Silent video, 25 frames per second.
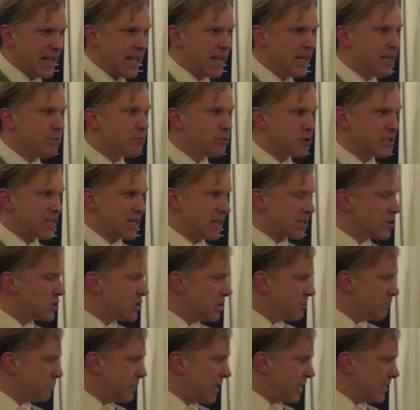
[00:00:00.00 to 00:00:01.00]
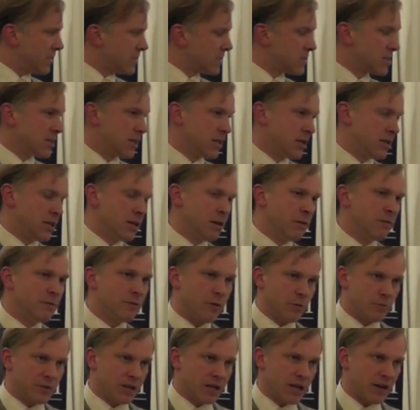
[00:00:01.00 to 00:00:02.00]
any protection in banks
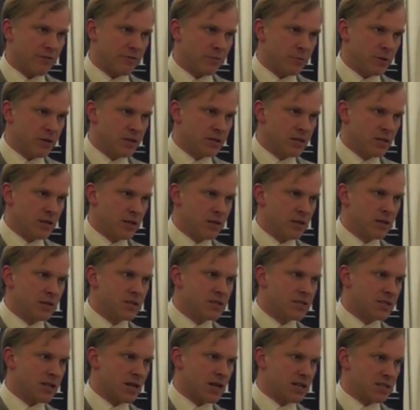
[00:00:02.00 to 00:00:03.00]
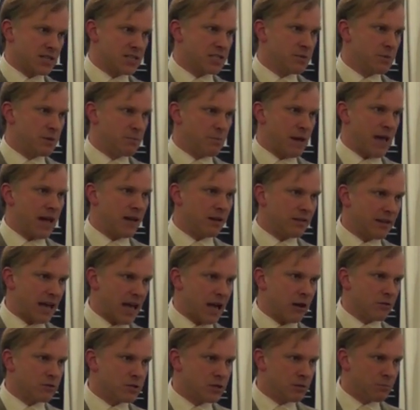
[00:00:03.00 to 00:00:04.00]
from the government, started to be bailed
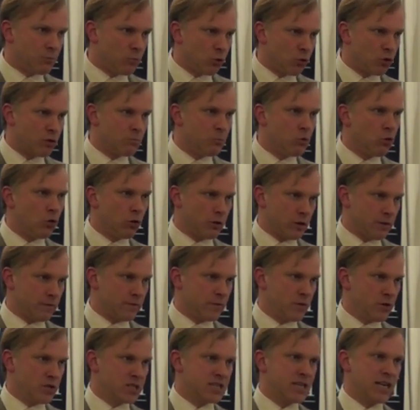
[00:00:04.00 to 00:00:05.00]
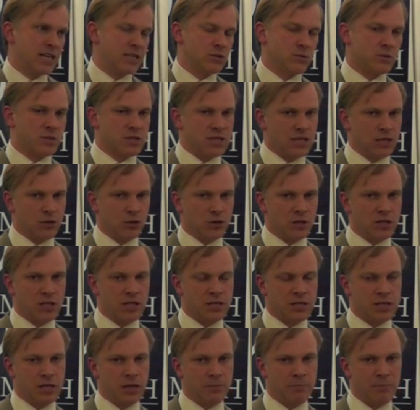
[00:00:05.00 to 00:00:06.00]
out more and more. The first case was
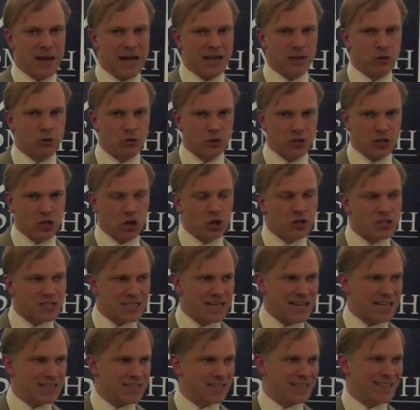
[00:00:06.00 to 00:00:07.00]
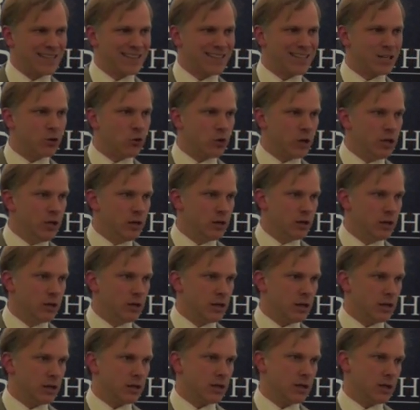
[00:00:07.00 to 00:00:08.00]
a bank in Continental Illinois
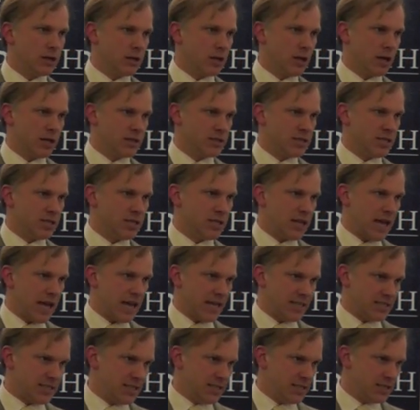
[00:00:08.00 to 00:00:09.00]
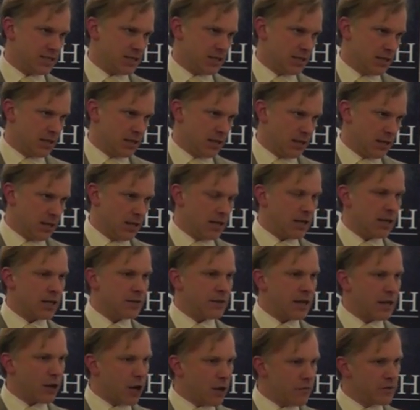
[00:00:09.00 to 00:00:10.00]
in the 1980s. And
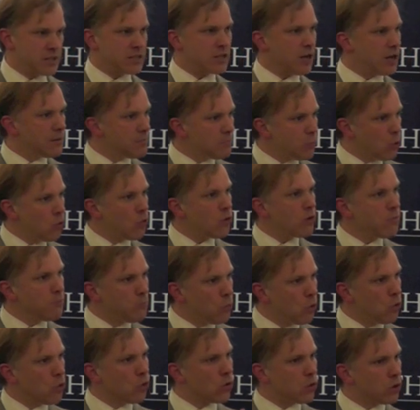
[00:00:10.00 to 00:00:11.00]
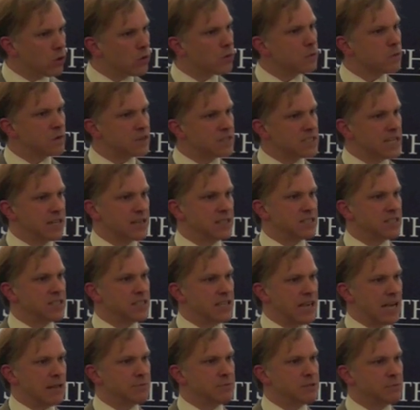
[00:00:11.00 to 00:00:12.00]
then over time, more and more, the tendency
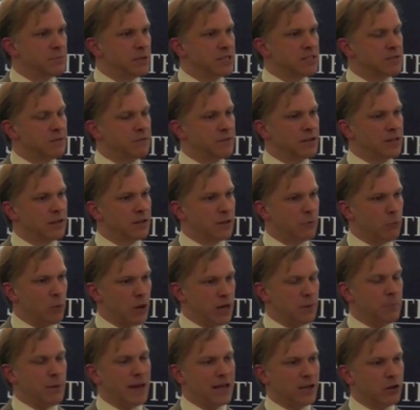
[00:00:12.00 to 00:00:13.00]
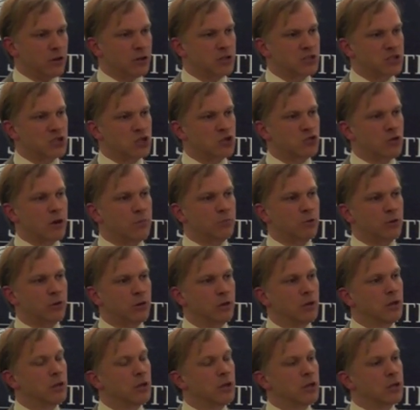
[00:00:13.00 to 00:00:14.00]
came to be to feel that when a bank got into trouble,
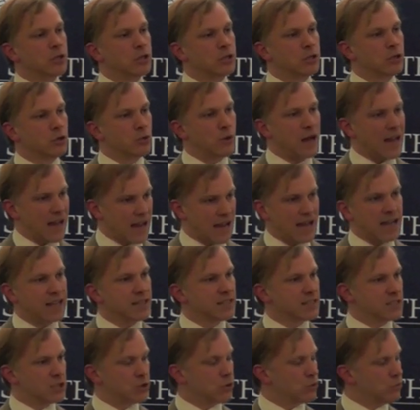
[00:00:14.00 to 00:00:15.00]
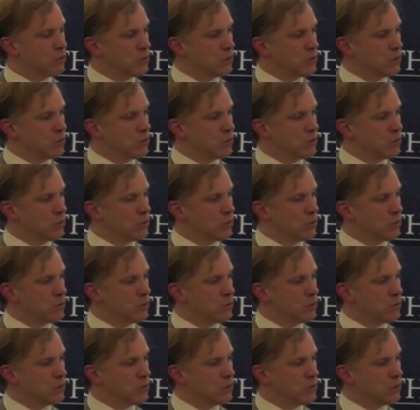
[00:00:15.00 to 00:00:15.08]
you had to